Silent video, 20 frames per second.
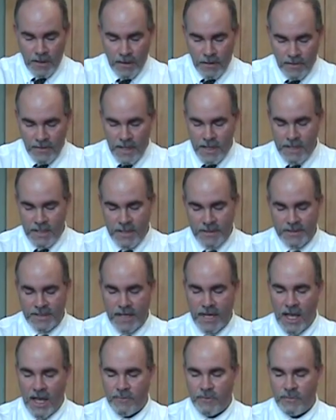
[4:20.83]
they need to
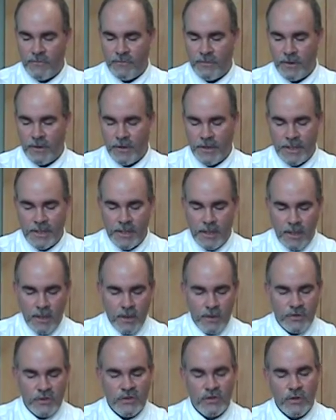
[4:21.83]
have a very
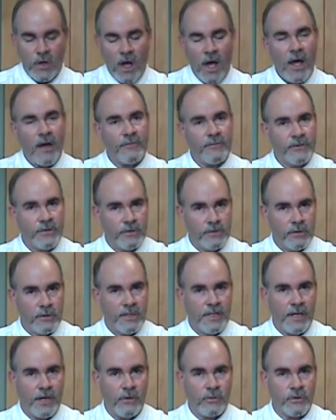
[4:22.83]
soft
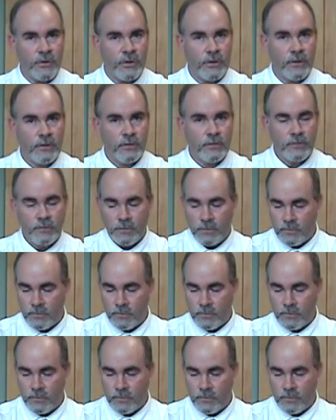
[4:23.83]
counter.